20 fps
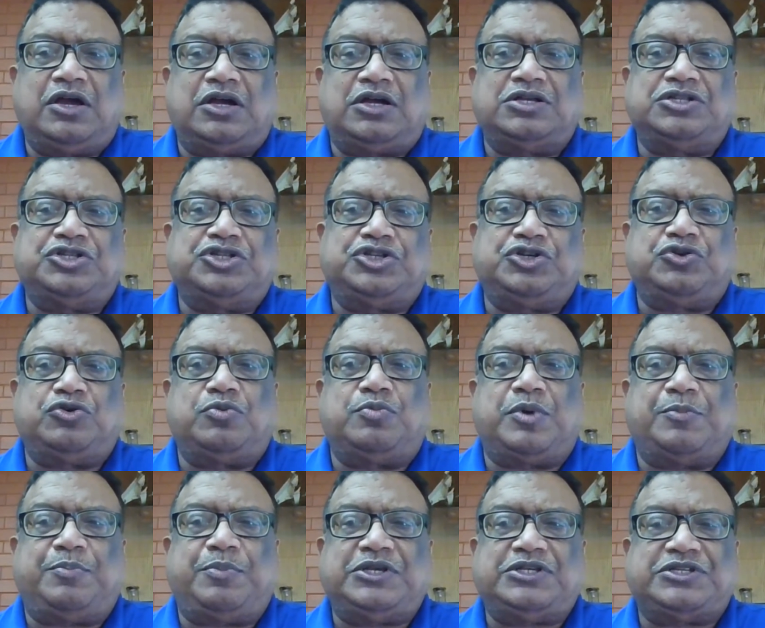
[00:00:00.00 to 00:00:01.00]
consume
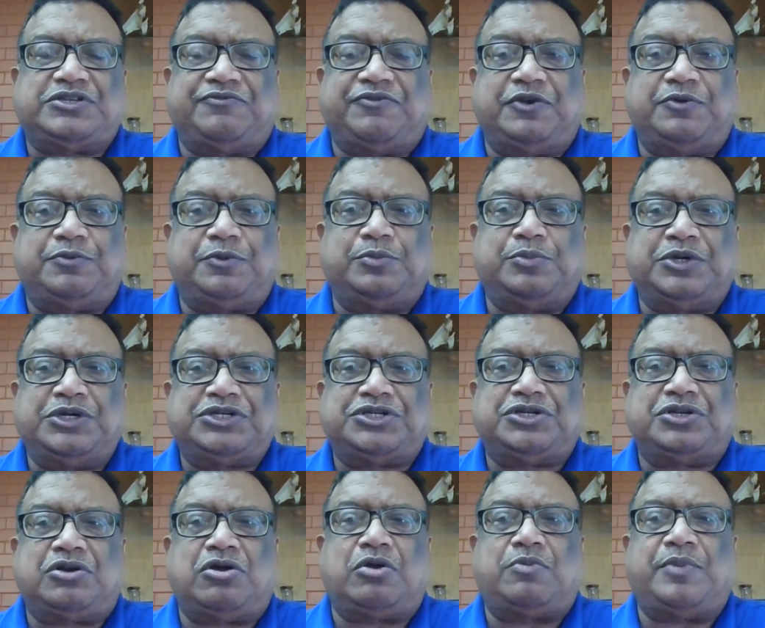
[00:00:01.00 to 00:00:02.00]
a piece of
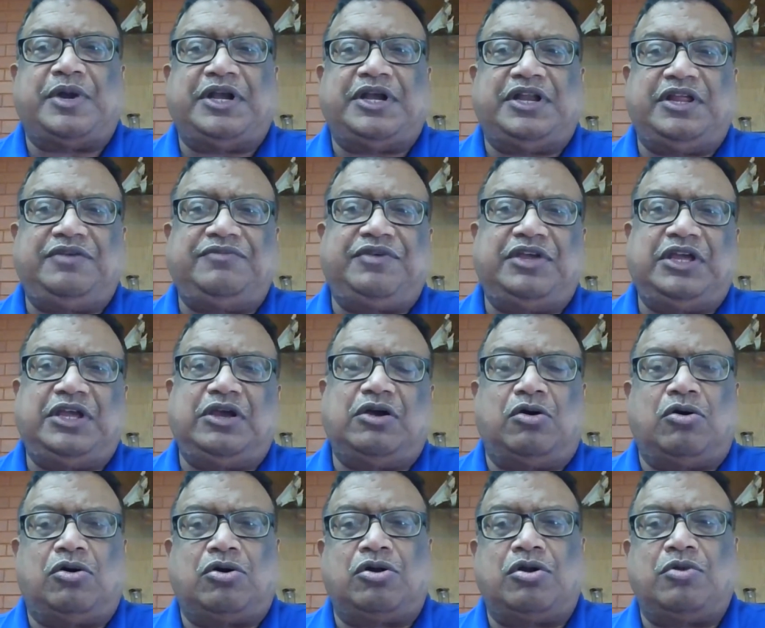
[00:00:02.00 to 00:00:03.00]
information on my TV
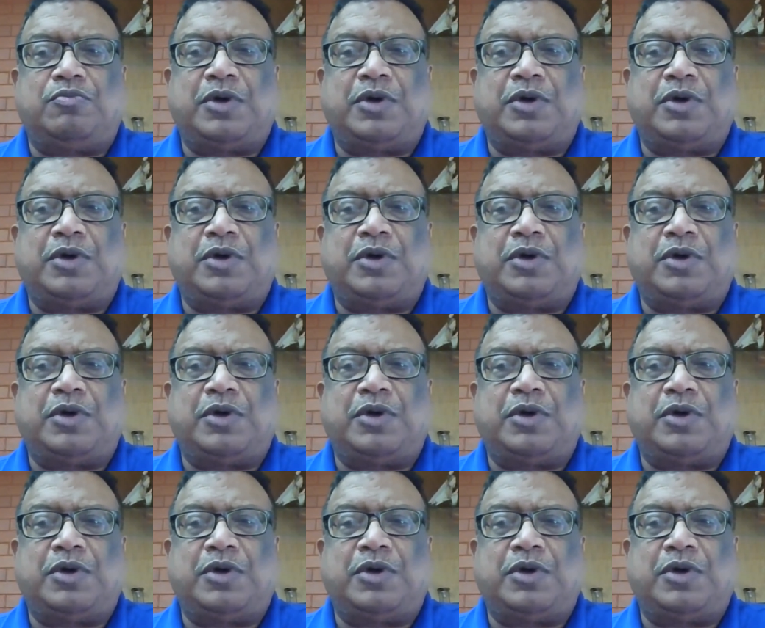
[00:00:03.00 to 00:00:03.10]
or on